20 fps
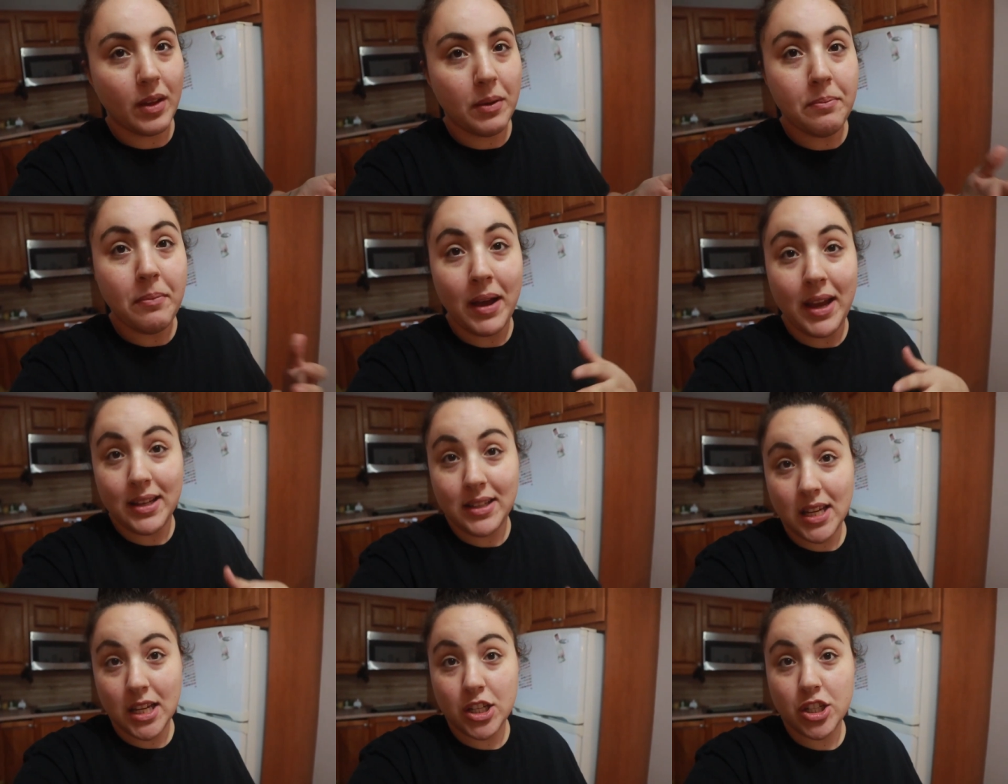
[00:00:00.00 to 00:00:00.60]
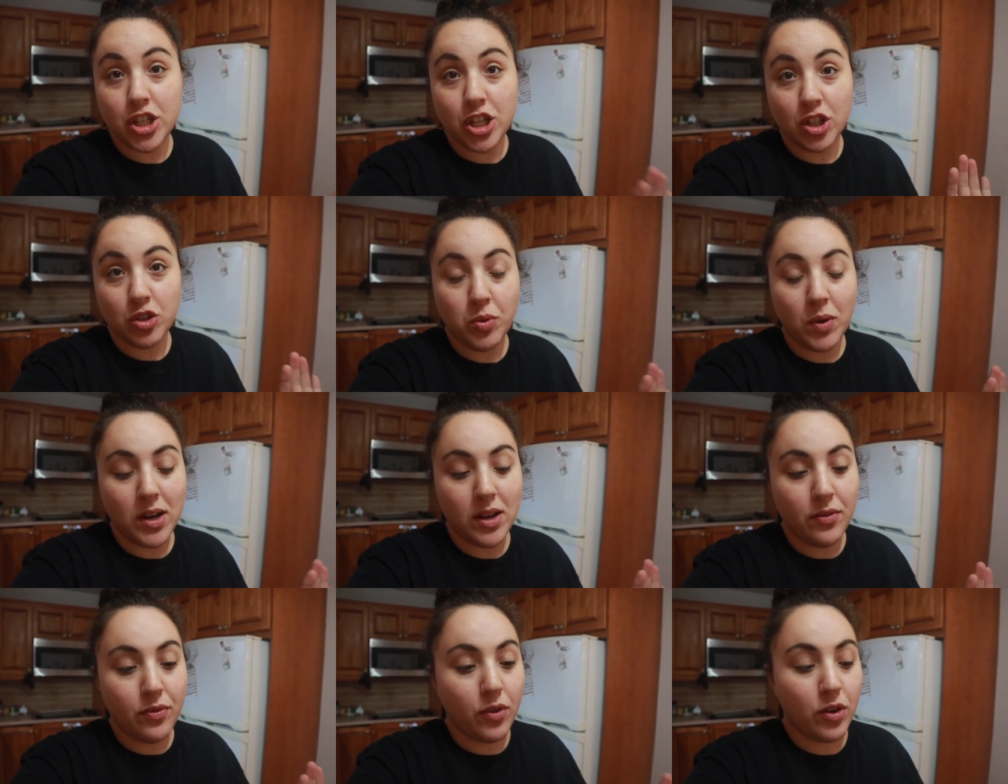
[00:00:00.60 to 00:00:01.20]
my attention
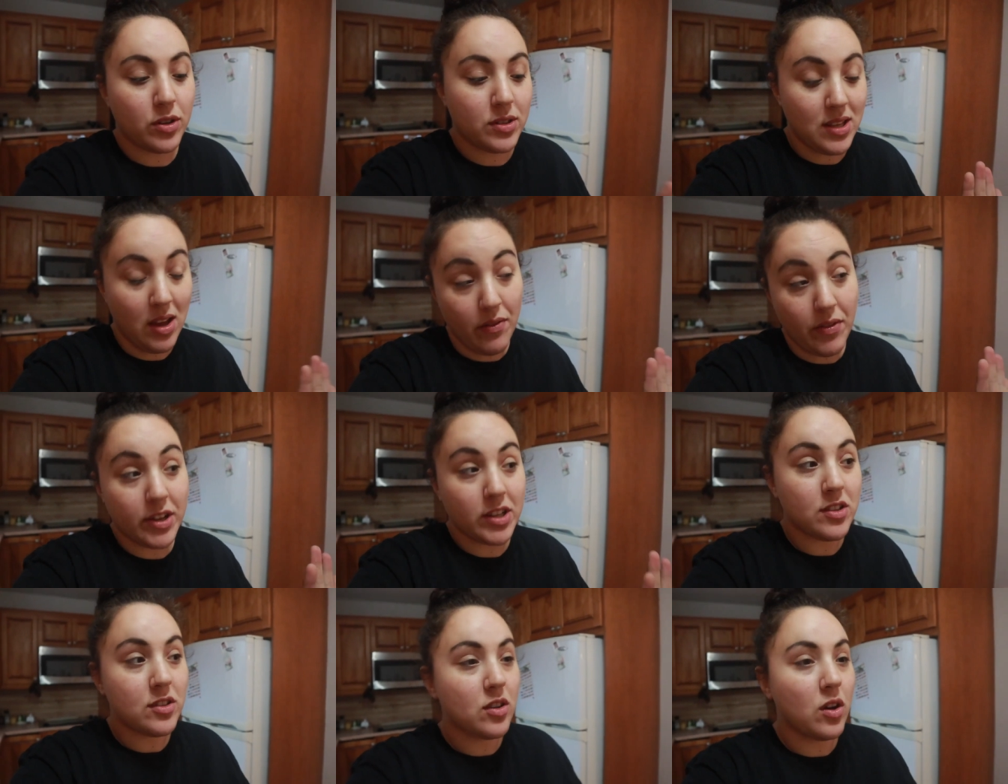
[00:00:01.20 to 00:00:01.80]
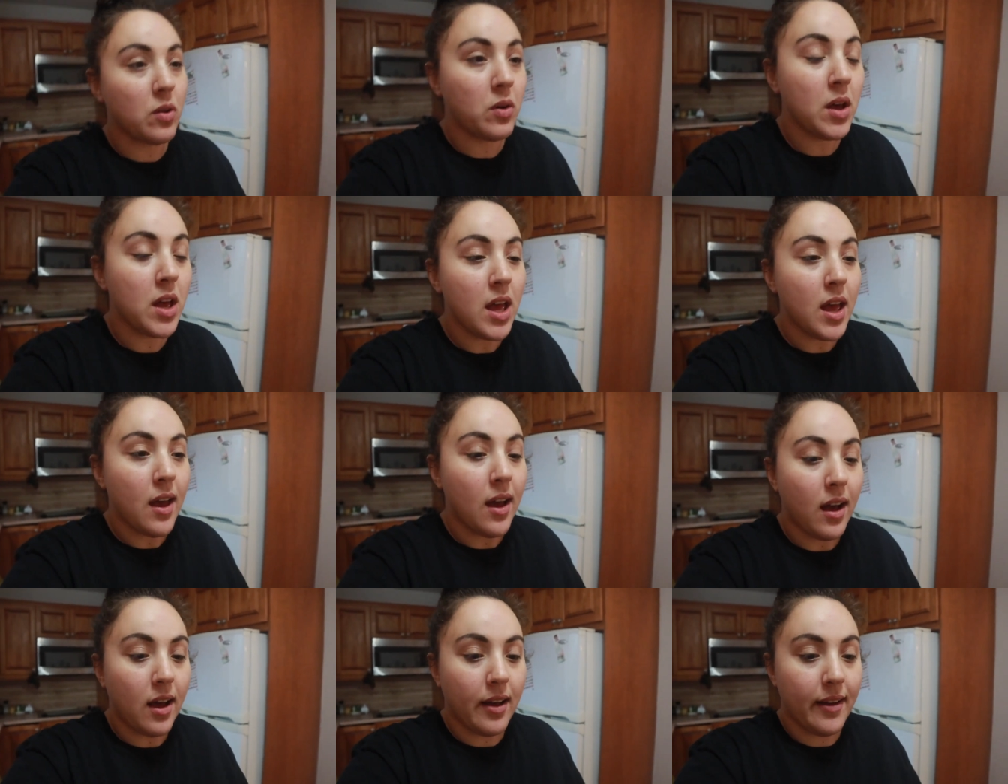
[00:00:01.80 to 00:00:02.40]
24 7 so
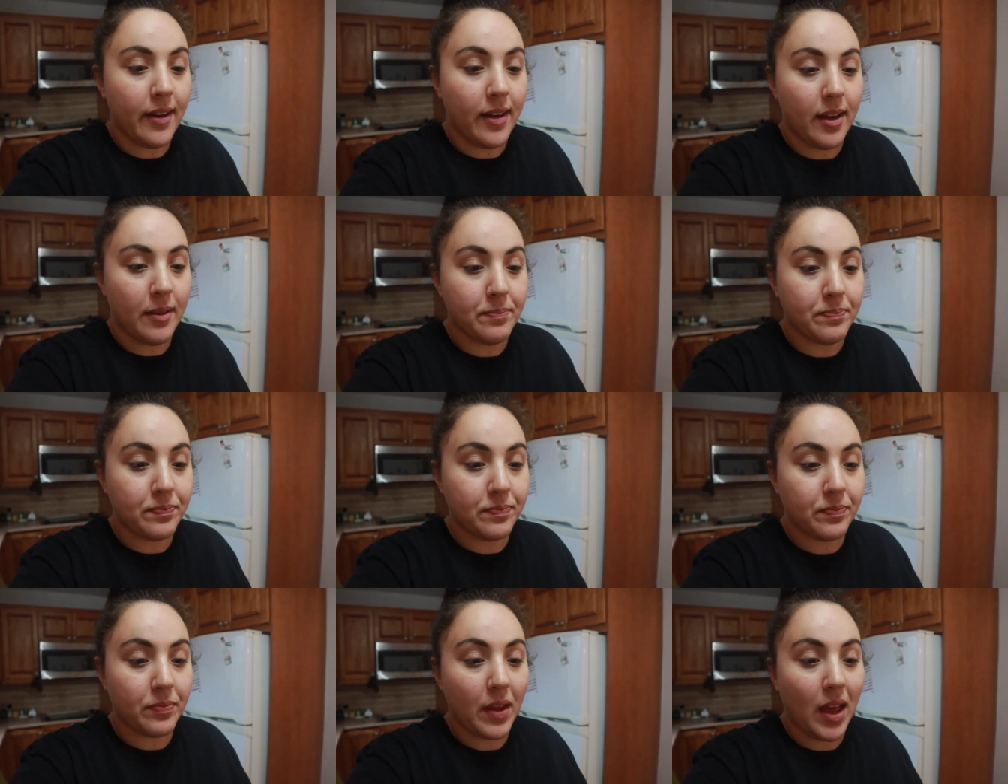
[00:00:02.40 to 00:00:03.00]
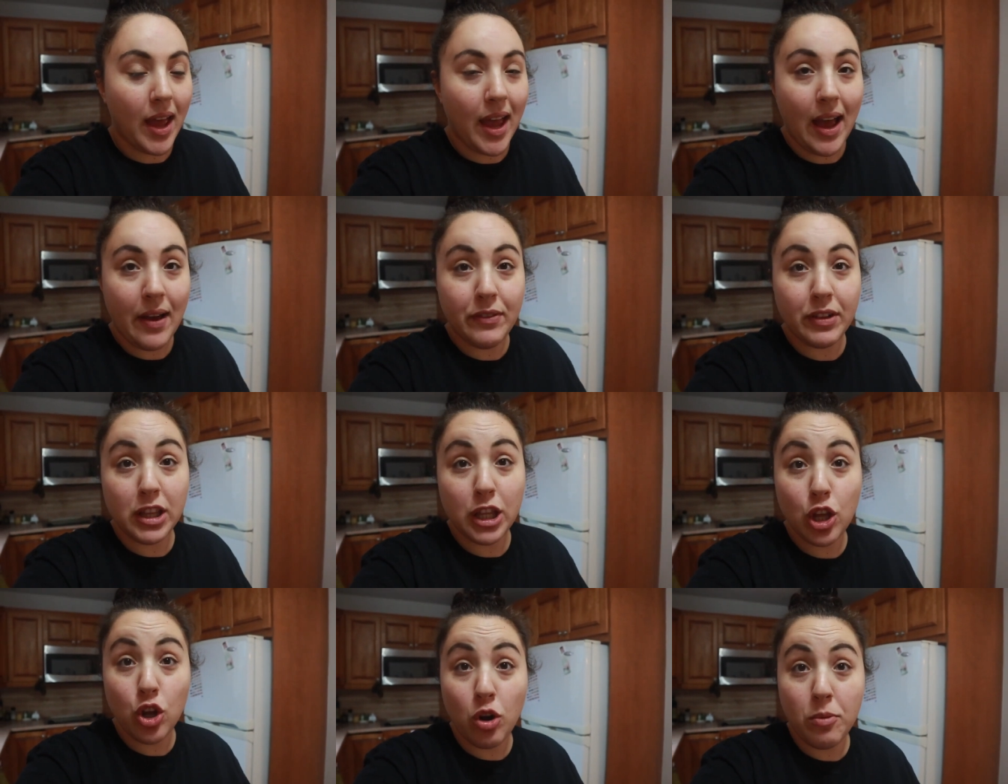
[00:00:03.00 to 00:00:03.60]
um, I have
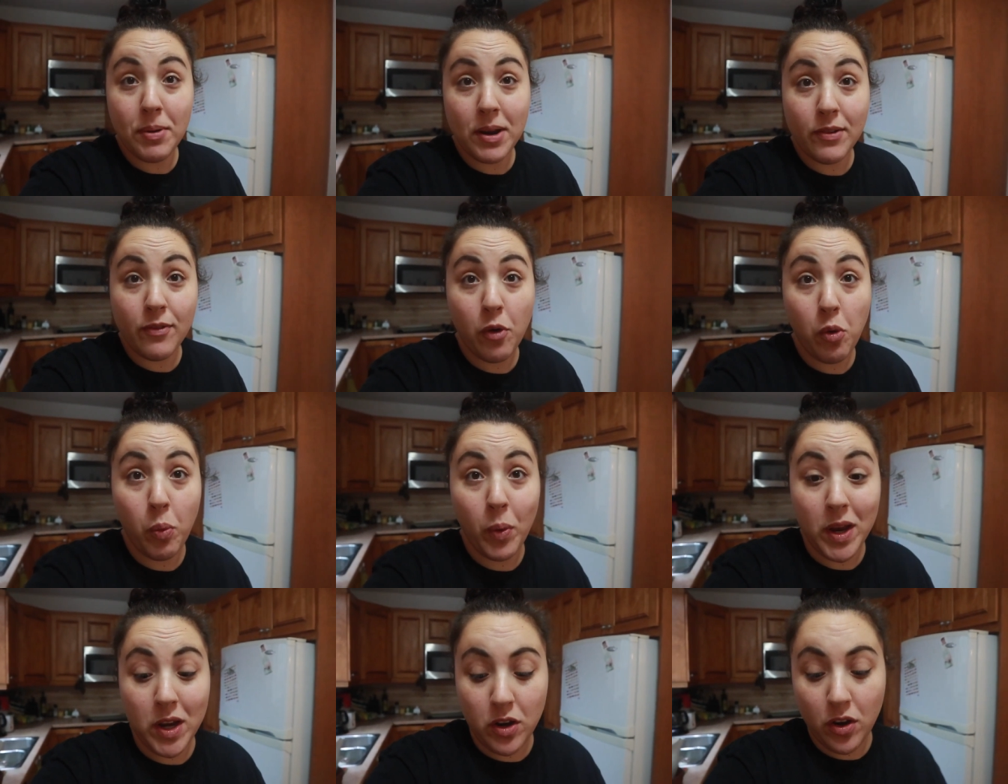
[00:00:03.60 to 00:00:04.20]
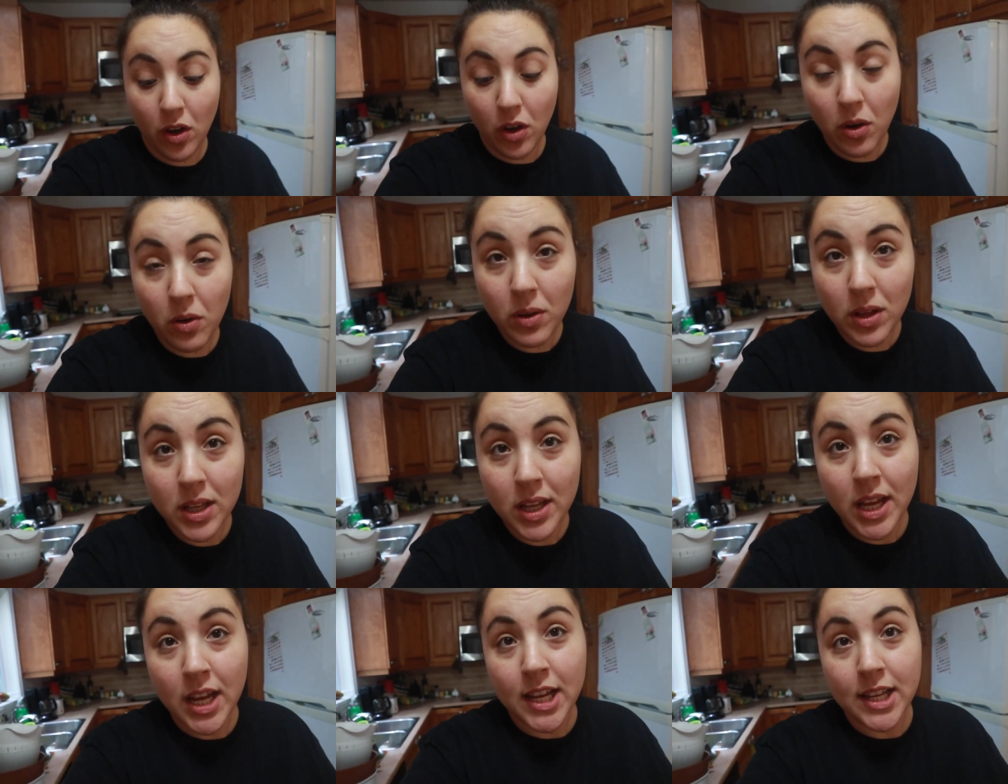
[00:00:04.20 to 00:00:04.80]
a little bit of a window